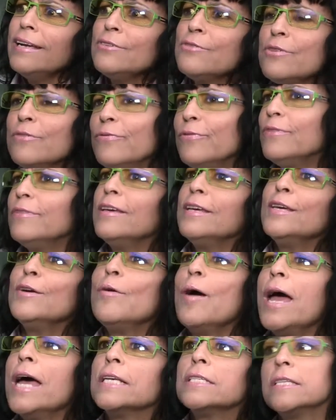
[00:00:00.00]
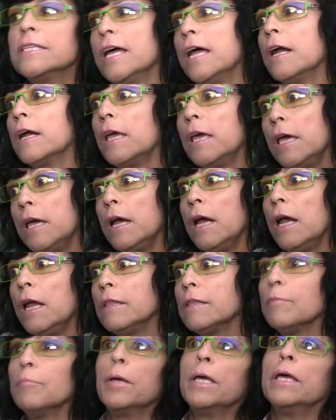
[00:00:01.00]
future for the U.S. They're here,
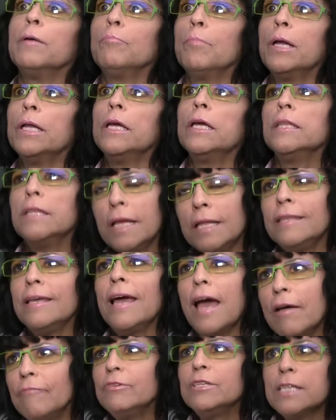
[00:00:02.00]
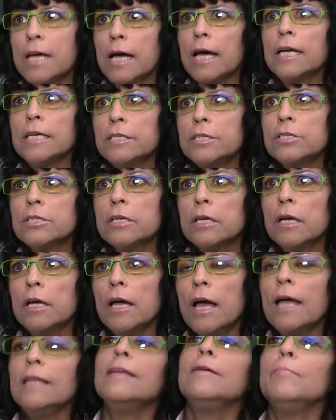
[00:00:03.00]
they're making money, and then they advertise,
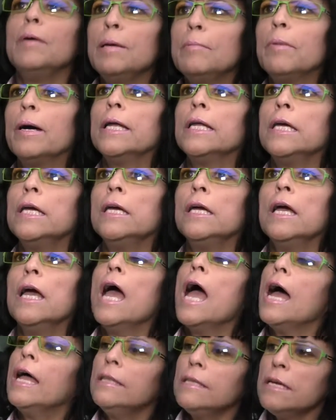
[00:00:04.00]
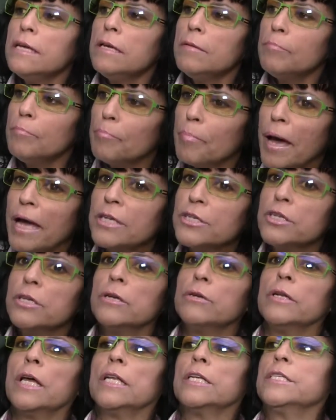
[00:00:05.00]
and they make money, and they bash
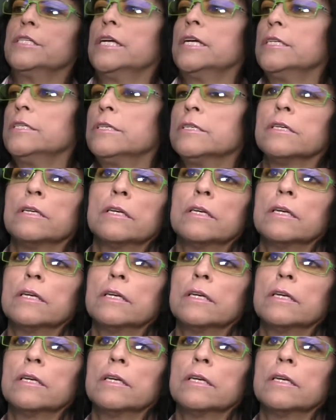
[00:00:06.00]
the United States.